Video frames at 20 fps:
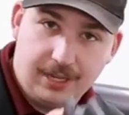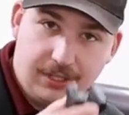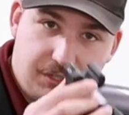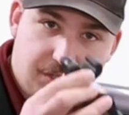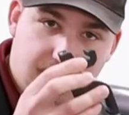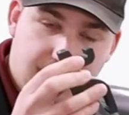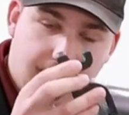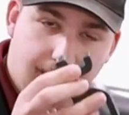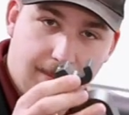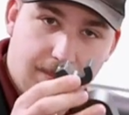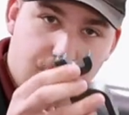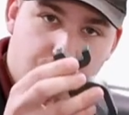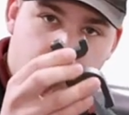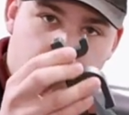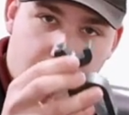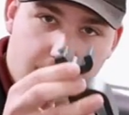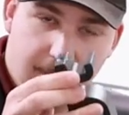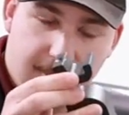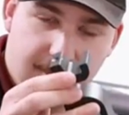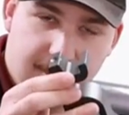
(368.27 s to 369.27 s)
It just comes
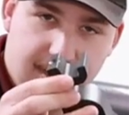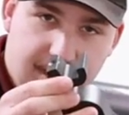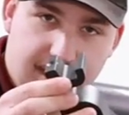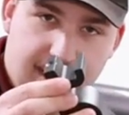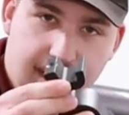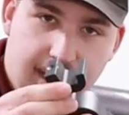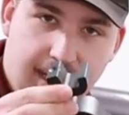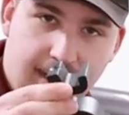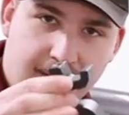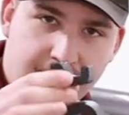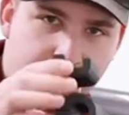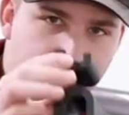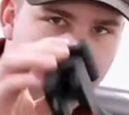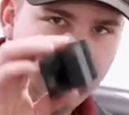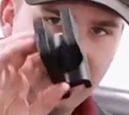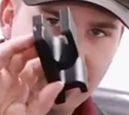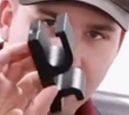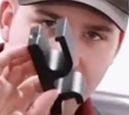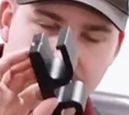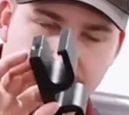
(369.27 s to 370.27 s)
with the kit
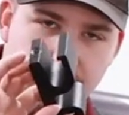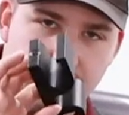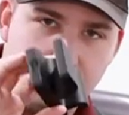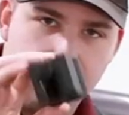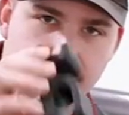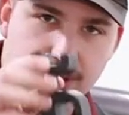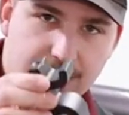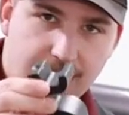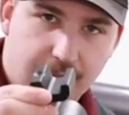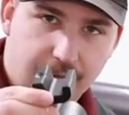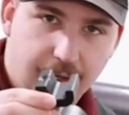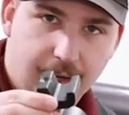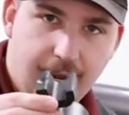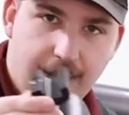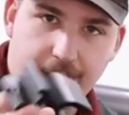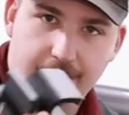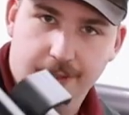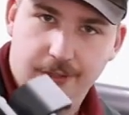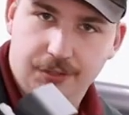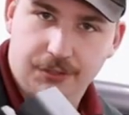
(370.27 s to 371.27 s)
and you just use the other
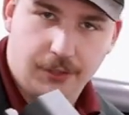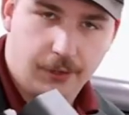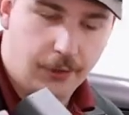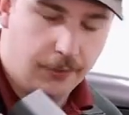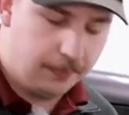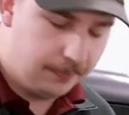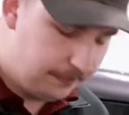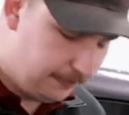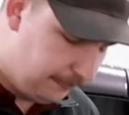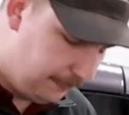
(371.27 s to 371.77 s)
end. So